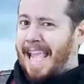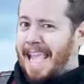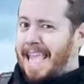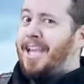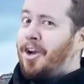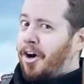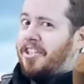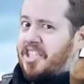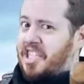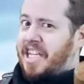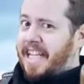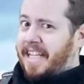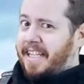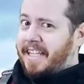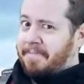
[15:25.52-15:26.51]
He got
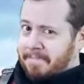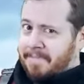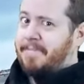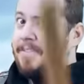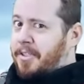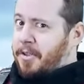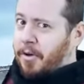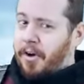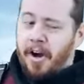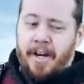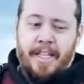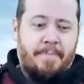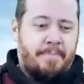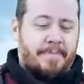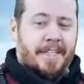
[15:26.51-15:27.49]
stick. Good
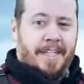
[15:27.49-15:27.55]
on him,